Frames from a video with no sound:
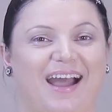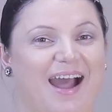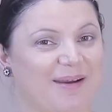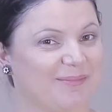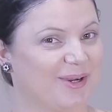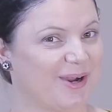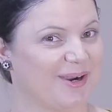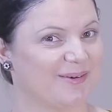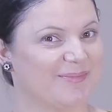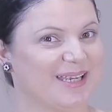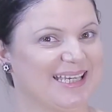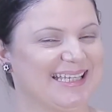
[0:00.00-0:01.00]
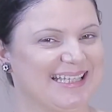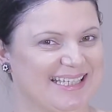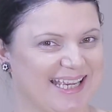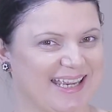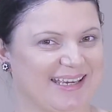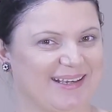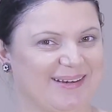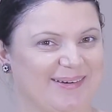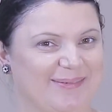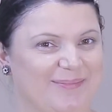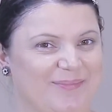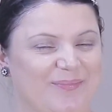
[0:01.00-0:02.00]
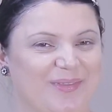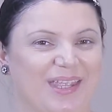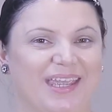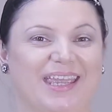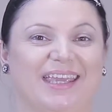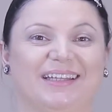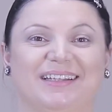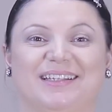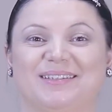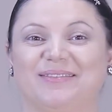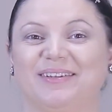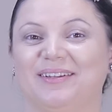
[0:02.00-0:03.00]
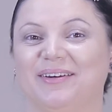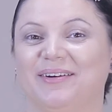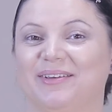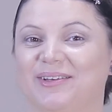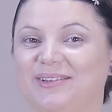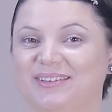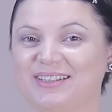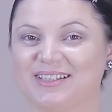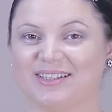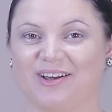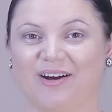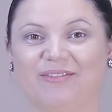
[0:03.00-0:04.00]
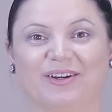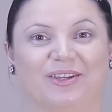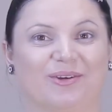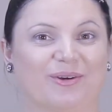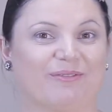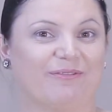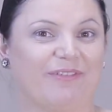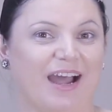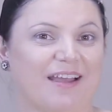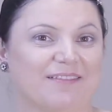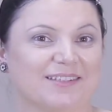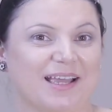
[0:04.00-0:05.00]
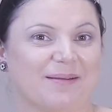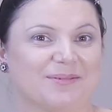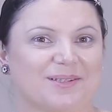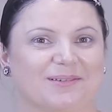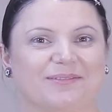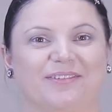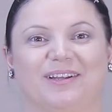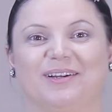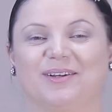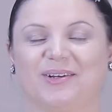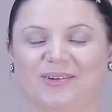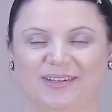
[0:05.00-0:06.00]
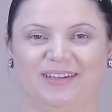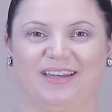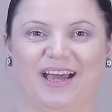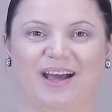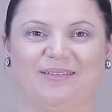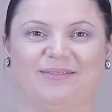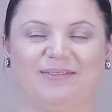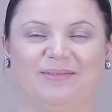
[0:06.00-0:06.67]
I'm Carmen Jacob. In this video, you'll discover your 5 steps to feel good enough.